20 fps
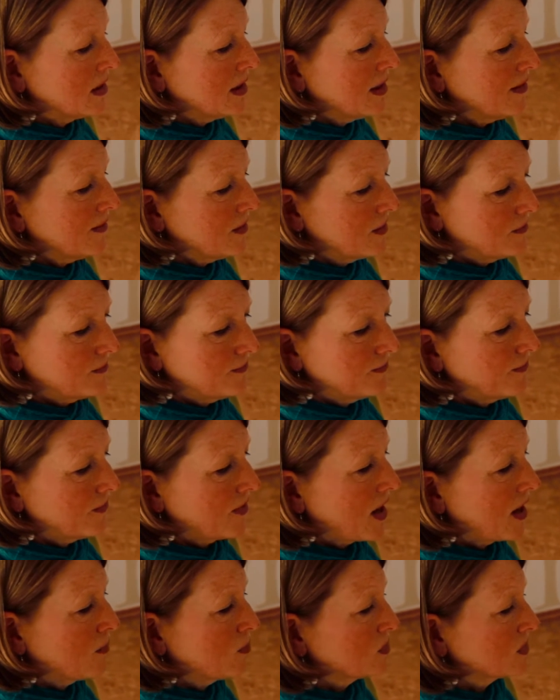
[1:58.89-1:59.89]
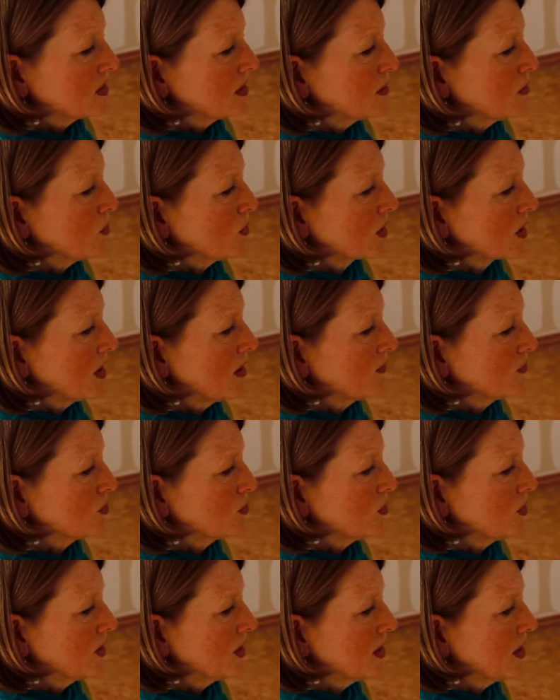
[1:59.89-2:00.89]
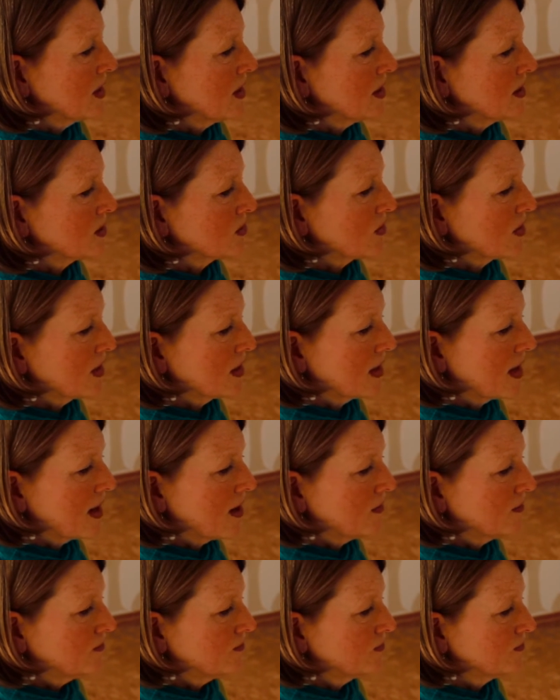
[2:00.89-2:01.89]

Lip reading: even 5% more comfortable than it is right now,